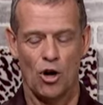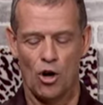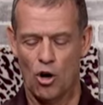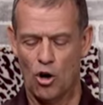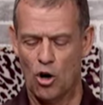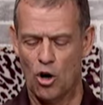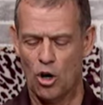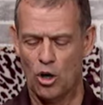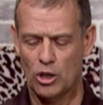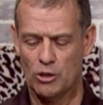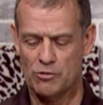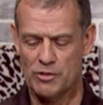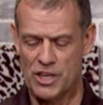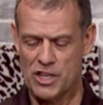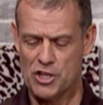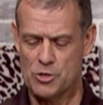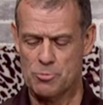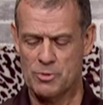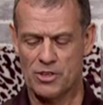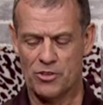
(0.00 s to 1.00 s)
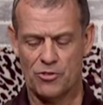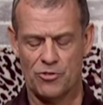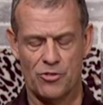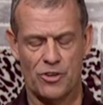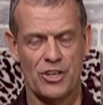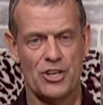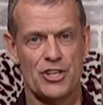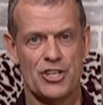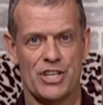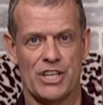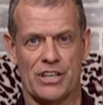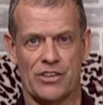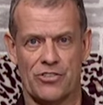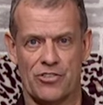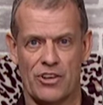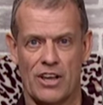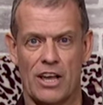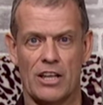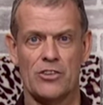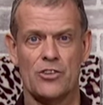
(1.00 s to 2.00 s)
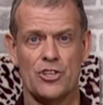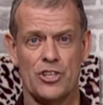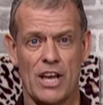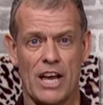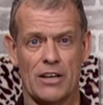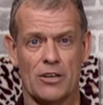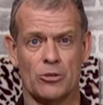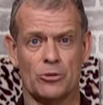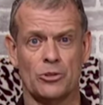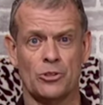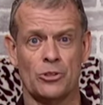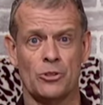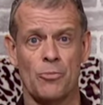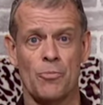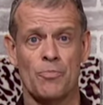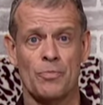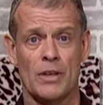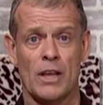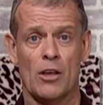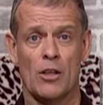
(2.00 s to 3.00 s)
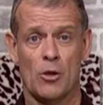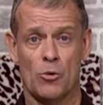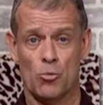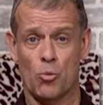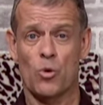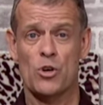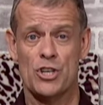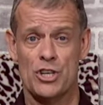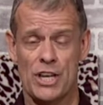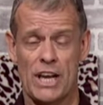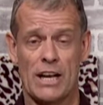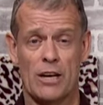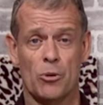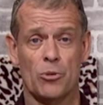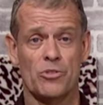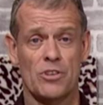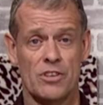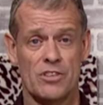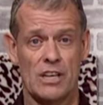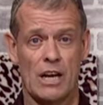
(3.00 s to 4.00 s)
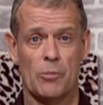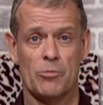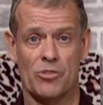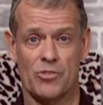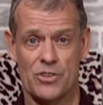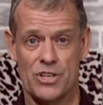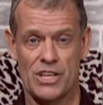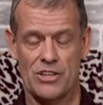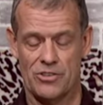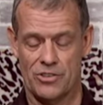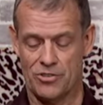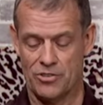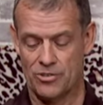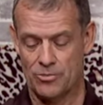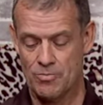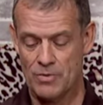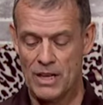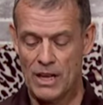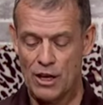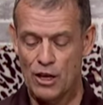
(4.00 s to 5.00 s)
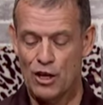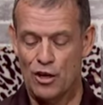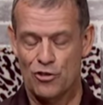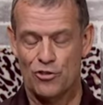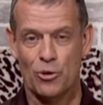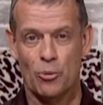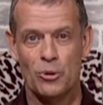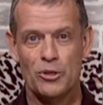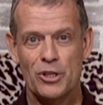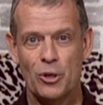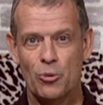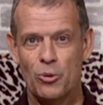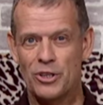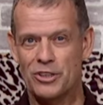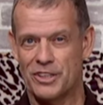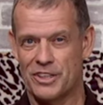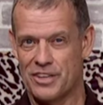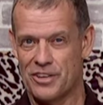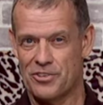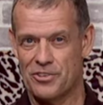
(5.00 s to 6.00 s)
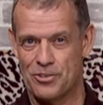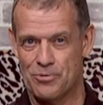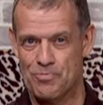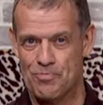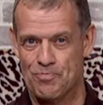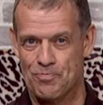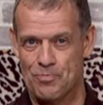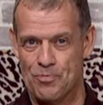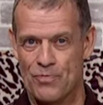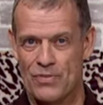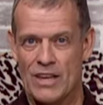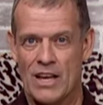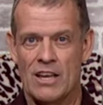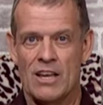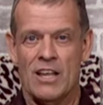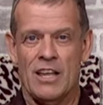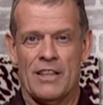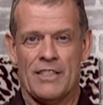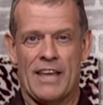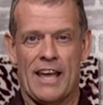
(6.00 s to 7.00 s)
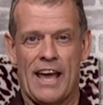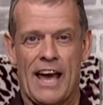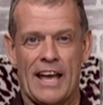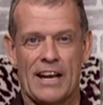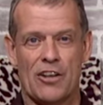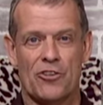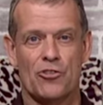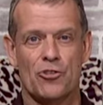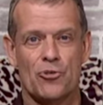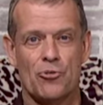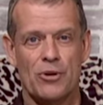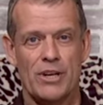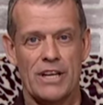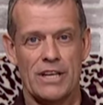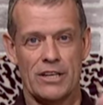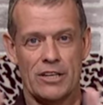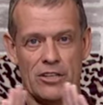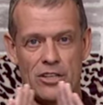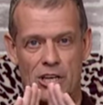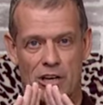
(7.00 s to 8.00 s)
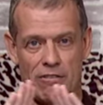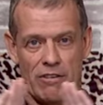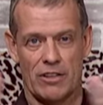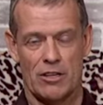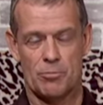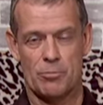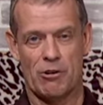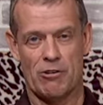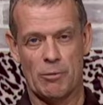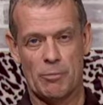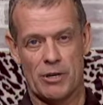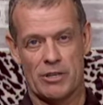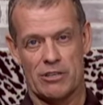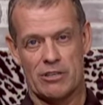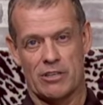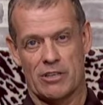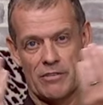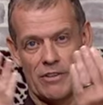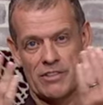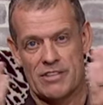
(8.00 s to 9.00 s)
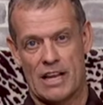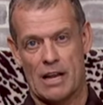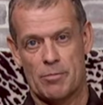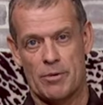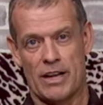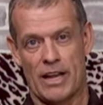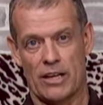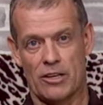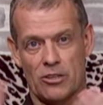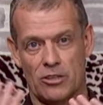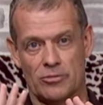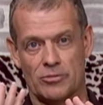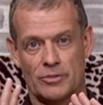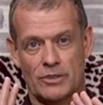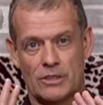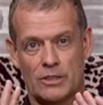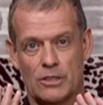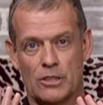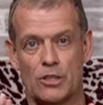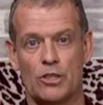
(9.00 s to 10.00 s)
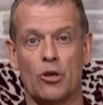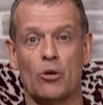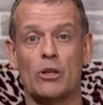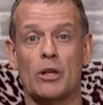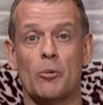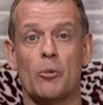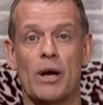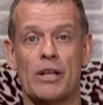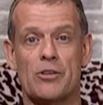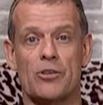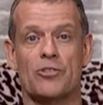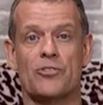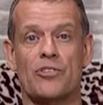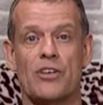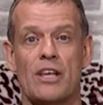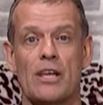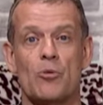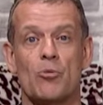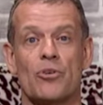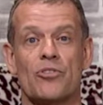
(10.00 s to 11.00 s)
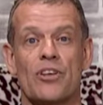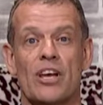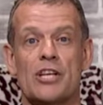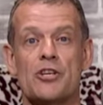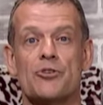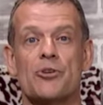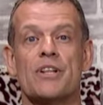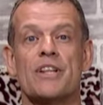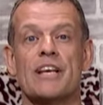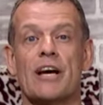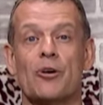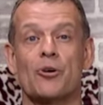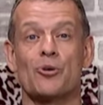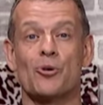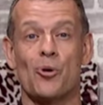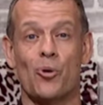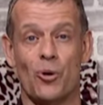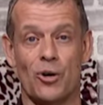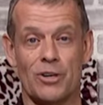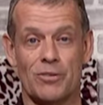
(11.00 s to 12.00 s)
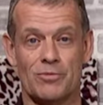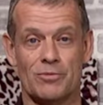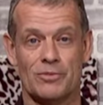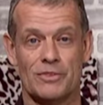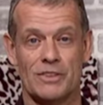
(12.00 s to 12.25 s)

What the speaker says: All arrangements, furnishings, and shadows were shadows and types of Jesus. So in the wilderness, they had a screen covering the perimeter of the tabernacle. The only way to see was entering the outer court.